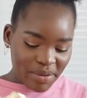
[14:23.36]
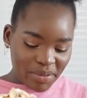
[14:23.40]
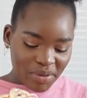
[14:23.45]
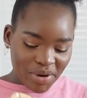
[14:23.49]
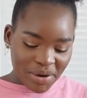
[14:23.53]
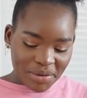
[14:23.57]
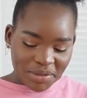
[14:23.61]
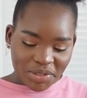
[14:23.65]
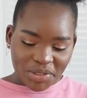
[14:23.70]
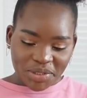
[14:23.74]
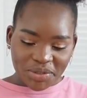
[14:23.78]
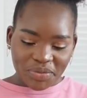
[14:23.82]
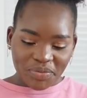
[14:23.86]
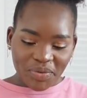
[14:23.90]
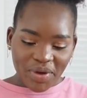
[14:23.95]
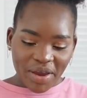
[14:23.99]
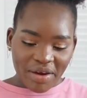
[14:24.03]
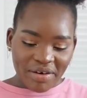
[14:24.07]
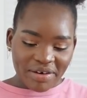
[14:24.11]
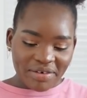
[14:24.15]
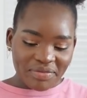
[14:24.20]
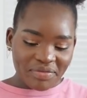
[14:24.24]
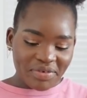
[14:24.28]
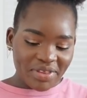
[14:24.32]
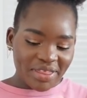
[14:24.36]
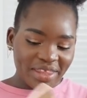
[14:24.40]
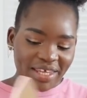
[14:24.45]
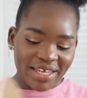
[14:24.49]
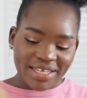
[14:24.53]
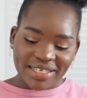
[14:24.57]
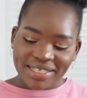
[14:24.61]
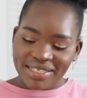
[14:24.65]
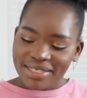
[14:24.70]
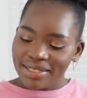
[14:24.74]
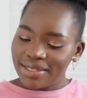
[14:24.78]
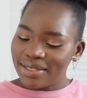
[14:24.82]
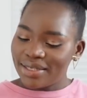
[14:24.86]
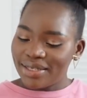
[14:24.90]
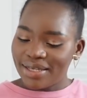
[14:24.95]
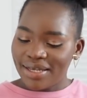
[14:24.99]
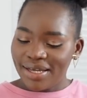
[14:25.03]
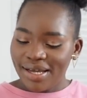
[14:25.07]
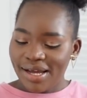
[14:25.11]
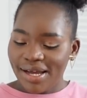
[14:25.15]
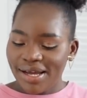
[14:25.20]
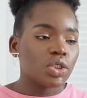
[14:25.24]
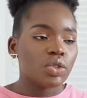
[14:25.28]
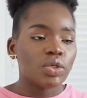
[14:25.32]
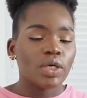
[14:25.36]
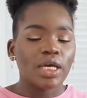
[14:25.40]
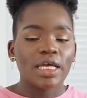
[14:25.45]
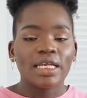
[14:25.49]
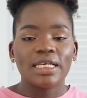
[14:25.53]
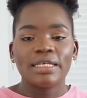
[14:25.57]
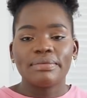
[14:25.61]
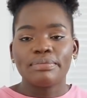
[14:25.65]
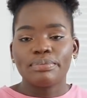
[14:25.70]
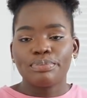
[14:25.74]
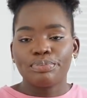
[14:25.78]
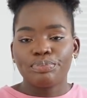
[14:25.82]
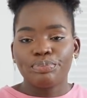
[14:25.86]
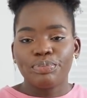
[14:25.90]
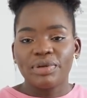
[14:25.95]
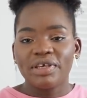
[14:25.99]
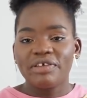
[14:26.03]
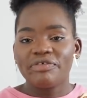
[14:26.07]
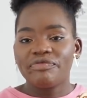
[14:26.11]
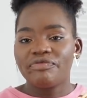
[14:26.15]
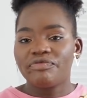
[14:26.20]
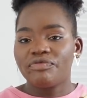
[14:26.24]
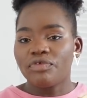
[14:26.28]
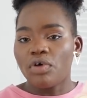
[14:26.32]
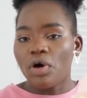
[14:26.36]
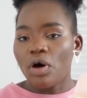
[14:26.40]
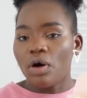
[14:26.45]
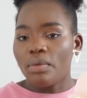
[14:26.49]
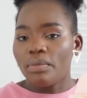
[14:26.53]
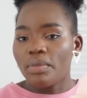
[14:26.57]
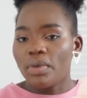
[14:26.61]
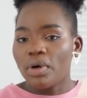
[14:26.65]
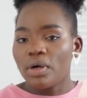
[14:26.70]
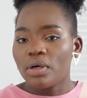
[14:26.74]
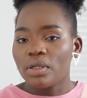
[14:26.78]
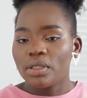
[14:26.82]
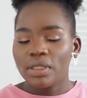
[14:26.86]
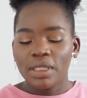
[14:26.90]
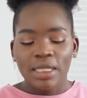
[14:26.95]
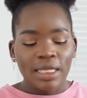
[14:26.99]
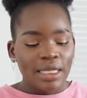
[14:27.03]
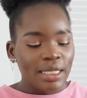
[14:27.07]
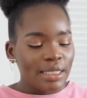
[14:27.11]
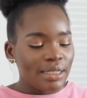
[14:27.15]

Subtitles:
probably should wear it with it. You can be formal.